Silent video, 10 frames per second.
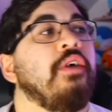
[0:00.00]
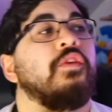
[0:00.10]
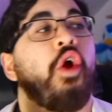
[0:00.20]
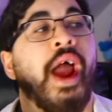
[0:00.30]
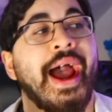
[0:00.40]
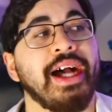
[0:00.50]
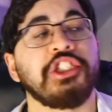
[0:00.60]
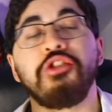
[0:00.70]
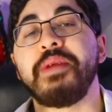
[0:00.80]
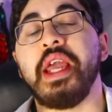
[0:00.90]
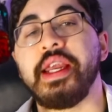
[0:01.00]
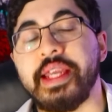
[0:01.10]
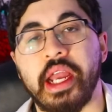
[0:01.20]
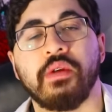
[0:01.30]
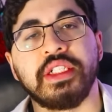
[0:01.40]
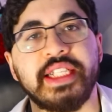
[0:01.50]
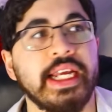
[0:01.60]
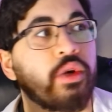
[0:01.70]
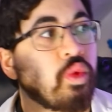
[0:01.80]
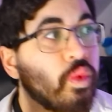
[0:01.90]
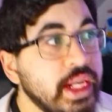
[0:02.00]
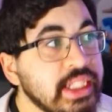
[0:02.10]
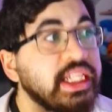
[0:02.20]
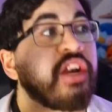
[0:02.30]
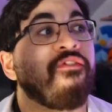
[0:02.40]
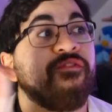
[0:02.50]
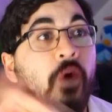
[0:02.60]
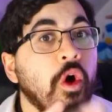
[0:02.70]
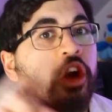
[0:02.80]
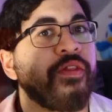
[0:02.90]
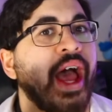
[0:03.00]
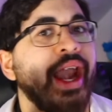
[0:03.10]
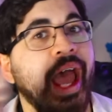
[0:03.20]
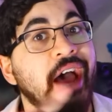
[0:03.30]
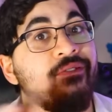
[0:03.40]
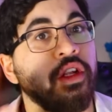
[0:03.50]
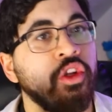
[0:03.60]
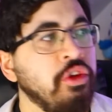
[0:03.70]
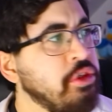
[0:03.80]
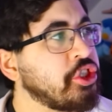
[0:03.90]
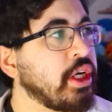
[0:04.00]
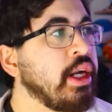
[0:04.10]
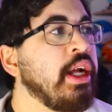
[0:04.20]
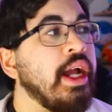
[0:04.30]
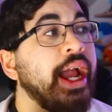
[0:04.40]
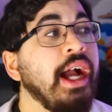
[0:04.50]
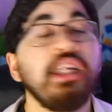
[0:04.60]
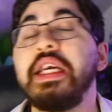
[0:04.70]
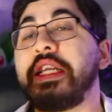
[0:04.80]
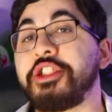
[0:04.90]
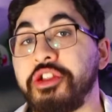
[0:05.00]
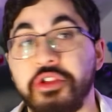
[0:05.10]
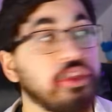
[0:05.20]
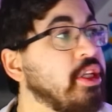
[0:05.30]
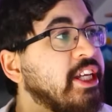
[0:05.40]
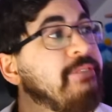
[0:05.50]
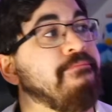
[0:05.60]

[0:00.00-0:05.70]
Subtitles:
there has to be a guaranteed reason for that evolution. And it is usually